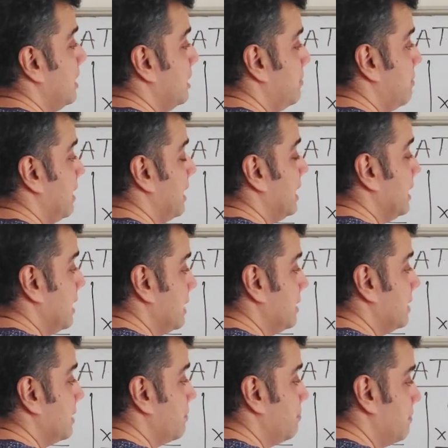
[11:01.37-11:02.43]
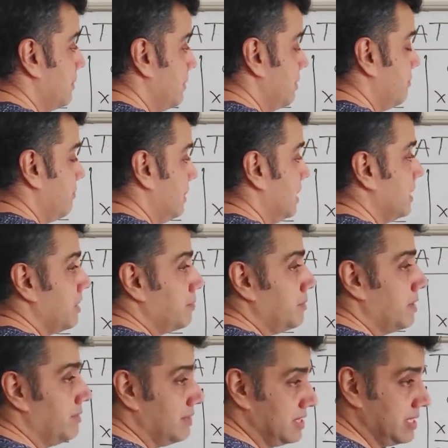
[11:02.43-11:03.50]
multiplying a number with a
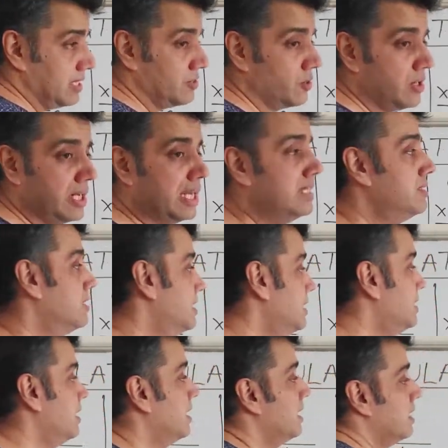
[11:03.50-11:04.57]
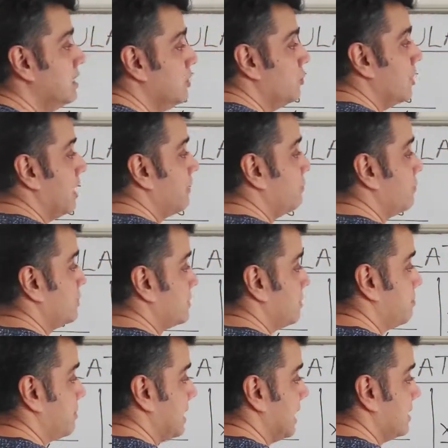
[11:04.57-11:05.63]
number which has all 9s in it, you have to
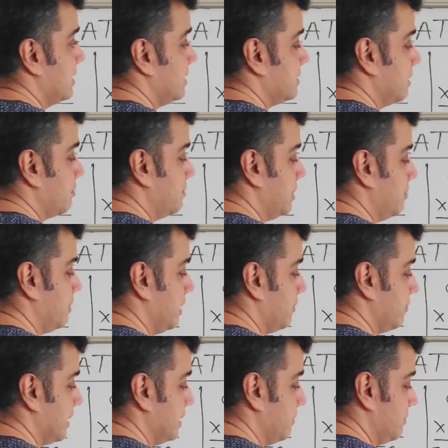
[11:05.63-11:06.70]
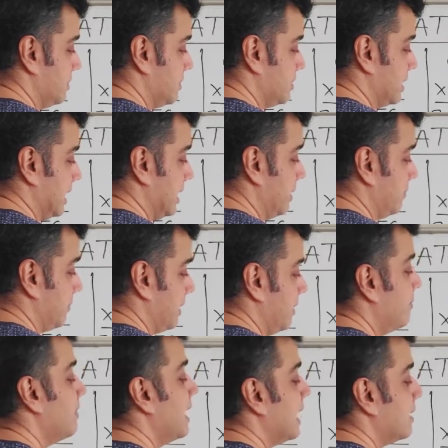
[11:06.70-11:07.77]
subtract this number by 1, which is
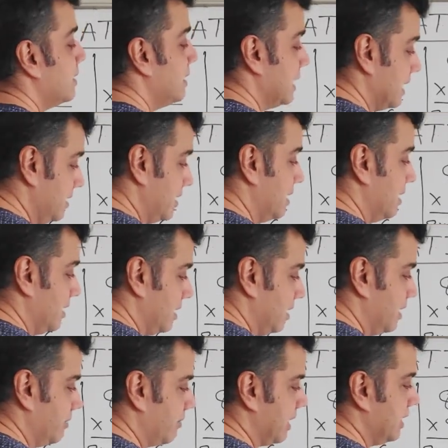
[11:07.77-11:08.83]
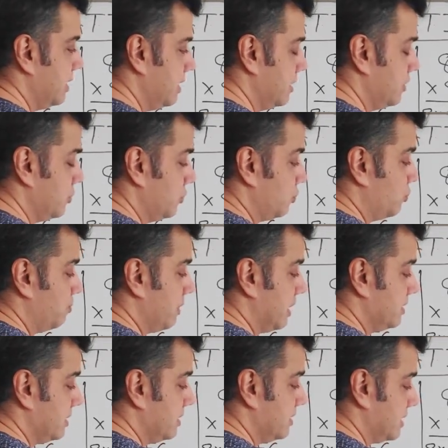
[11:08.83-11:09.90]
95, and then divide it into two
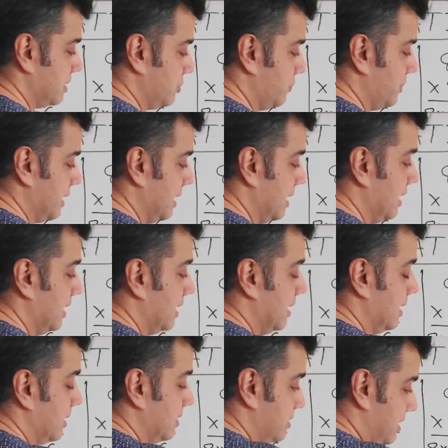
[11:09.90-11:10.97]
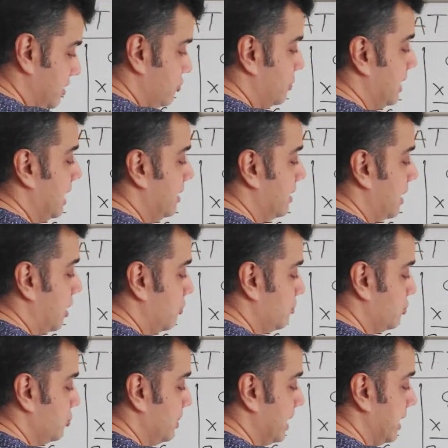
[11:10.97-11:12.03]
parts in such a way such that how
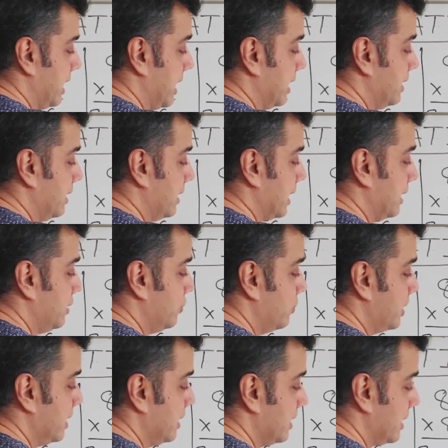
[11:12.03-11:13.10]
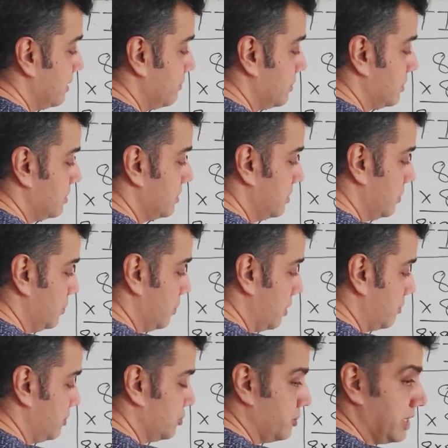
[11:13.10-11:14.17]
much should I add 9 to get a 9, which is 0,
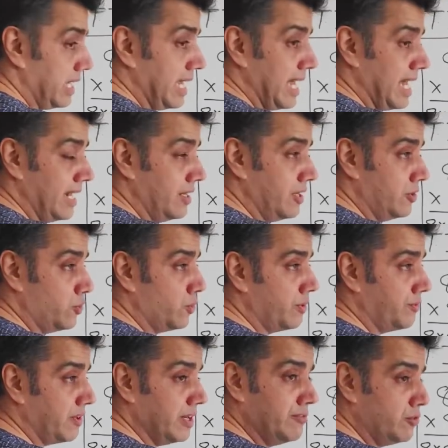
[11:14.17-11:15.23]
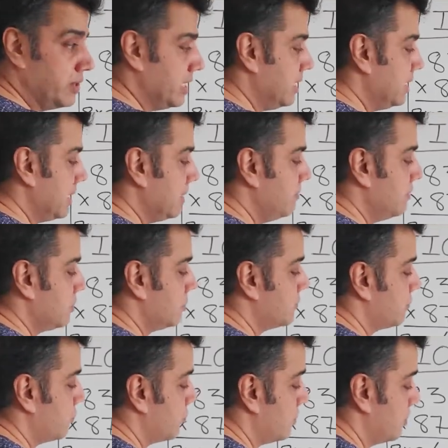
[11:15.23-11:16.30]
how much should I add to a 5 to get a 9, which
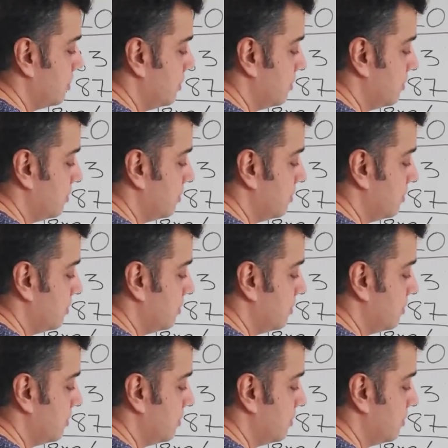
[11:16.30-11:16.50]
is 4.